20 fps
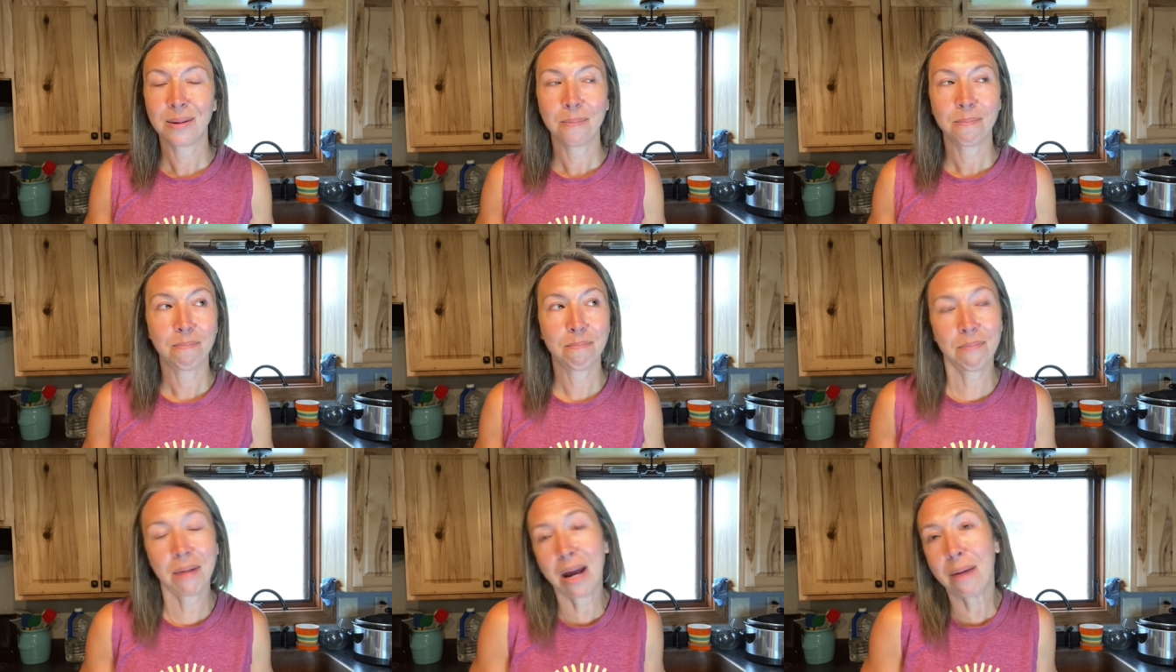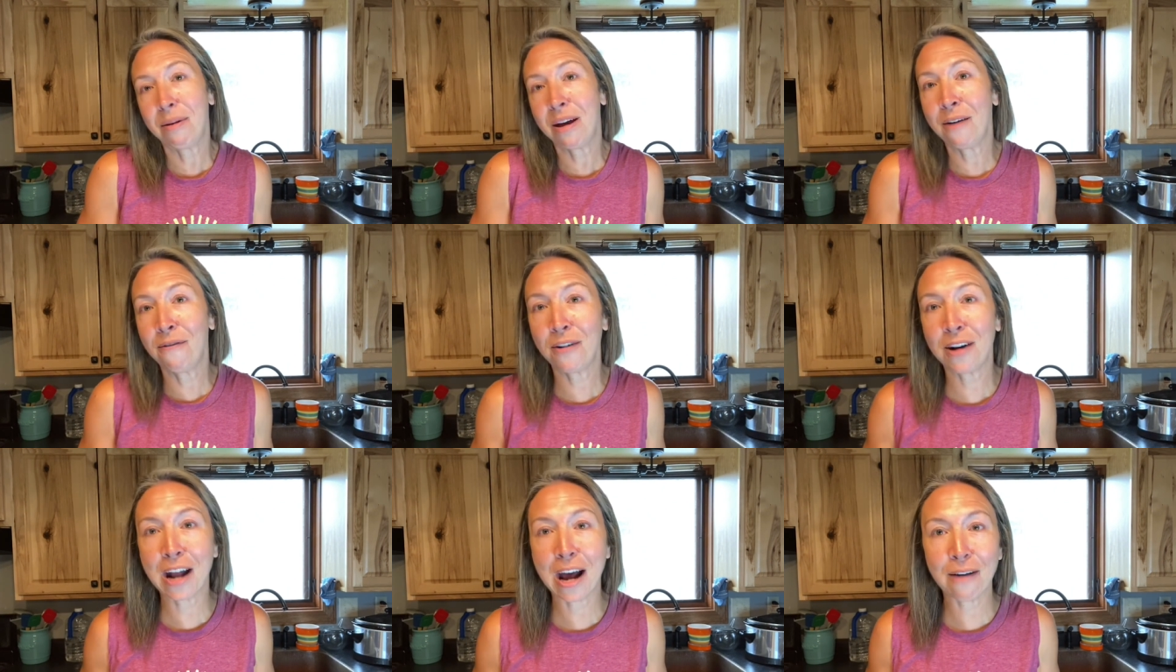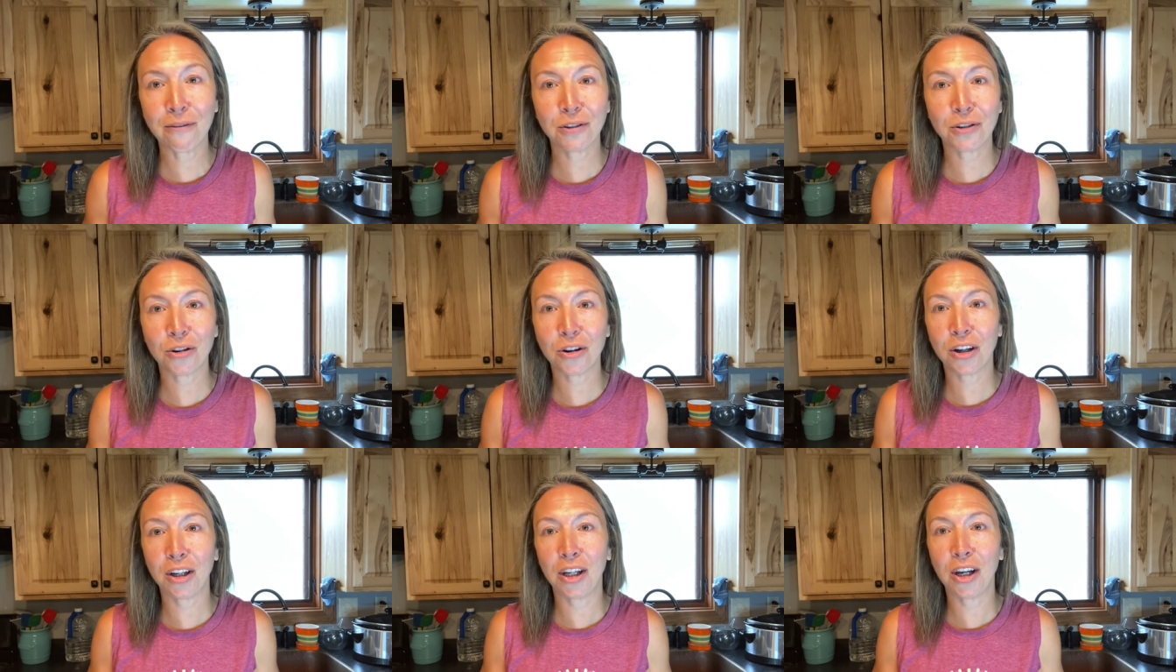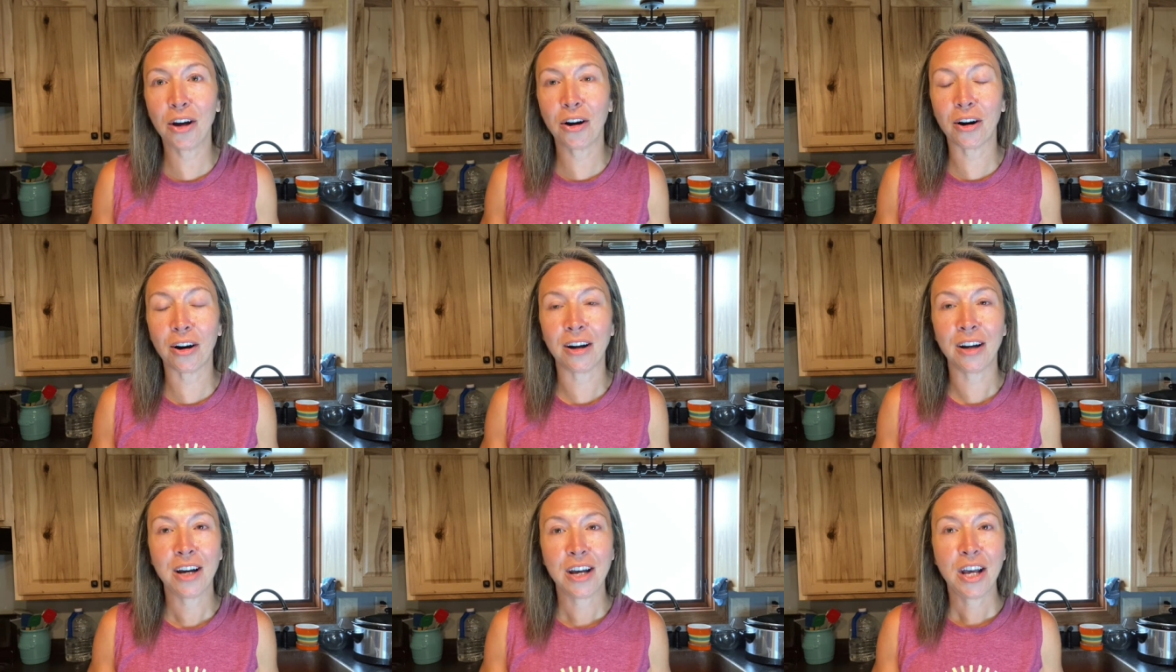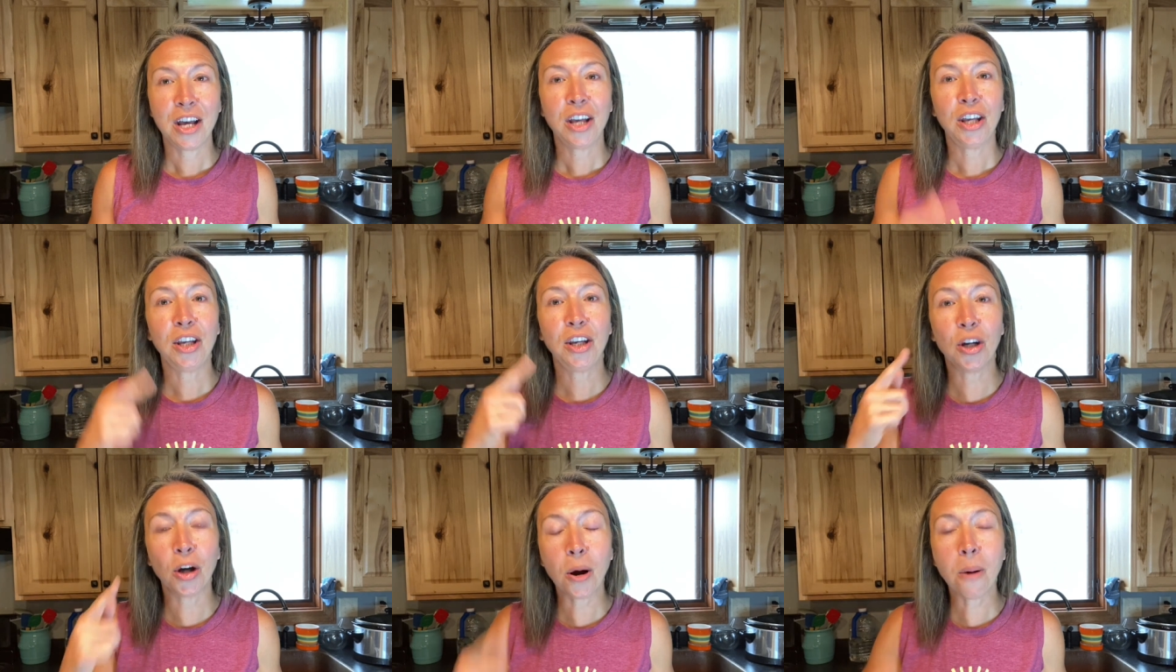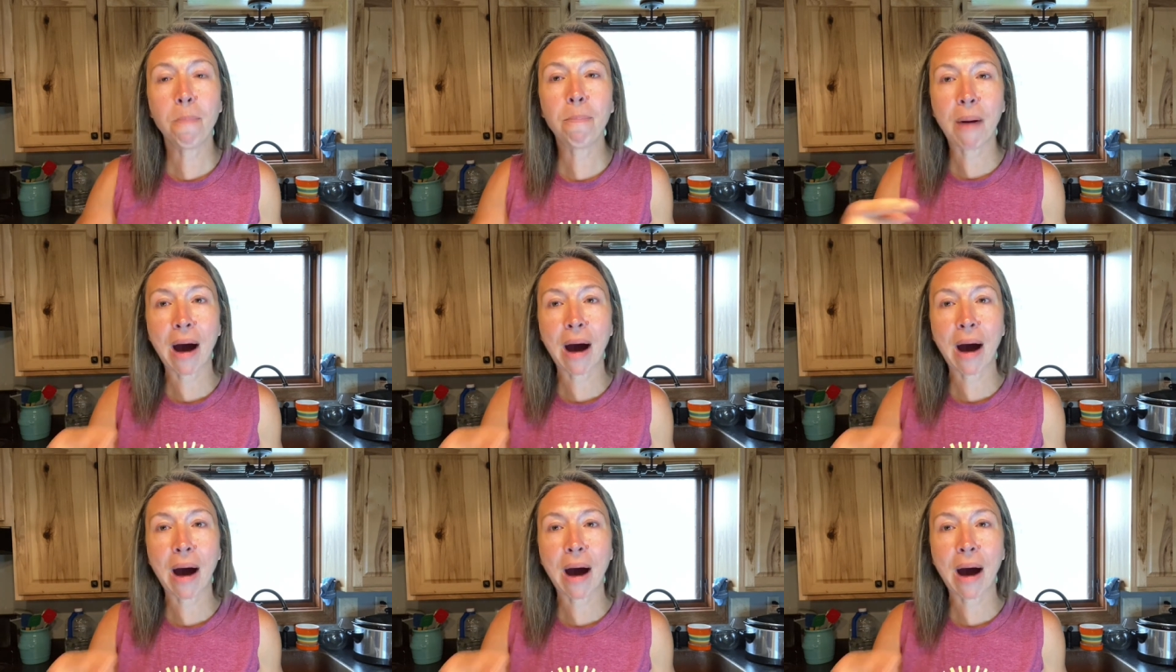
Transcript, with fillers: maybe even after a year? Your